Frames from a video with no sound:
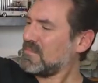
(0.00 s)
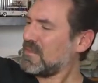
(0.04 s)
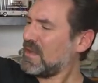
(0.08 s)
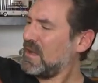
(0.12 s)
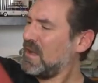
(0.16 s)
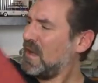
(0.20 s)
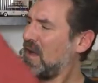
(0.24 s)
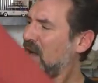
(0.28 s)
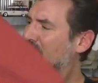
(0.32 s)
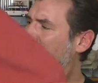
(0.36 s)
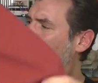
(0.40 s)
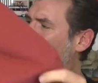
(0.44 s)

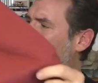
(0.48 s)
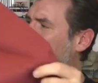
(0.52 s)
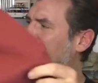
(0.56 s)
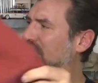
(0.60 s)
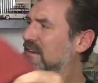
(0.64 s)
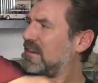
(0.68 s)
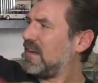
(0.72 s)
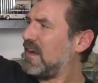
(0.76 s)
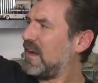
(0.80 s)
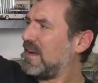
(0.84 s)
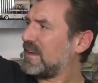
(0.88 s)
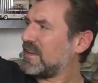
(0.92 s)
I
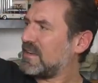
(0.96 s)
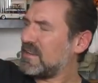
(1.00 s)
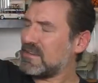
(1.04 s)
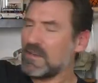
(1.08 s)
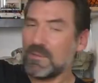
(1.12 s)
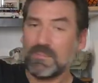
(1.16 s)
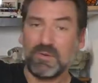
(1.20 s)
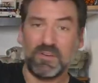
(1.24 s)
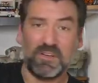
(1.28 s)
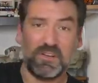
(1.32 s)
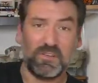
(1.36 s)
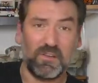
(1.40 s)
really like it.
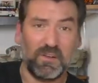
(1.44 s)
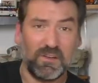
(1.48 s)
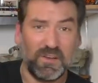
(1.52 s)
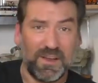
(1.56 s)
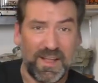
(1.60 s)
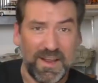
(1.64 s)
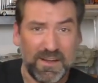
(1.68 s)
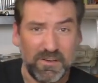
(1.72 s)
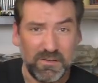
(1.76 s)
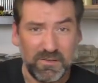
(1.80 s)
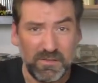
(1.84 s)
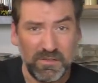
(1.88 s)
I put it on
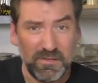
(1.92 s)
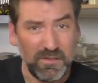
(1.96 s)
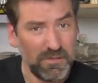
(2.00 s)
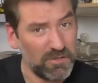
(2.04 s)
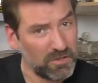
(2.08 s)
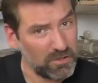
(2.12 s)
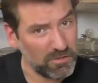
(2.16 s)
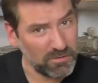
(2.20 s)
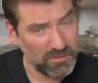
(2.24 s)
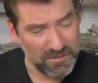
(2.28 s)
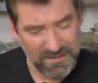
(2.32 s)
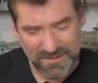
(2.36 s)
later,
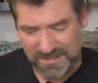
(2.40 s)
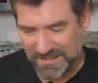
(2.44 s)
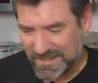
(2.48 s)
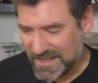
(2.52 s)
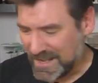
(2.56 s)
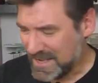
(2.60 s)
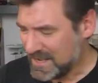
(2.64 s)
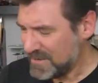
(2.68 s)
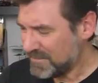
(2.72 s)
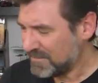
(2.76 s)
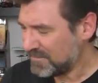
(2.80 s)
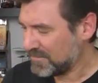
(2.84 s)
you will
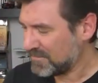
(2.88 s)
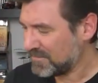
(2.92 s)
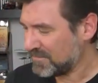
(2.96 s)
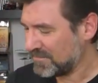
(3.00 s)
see.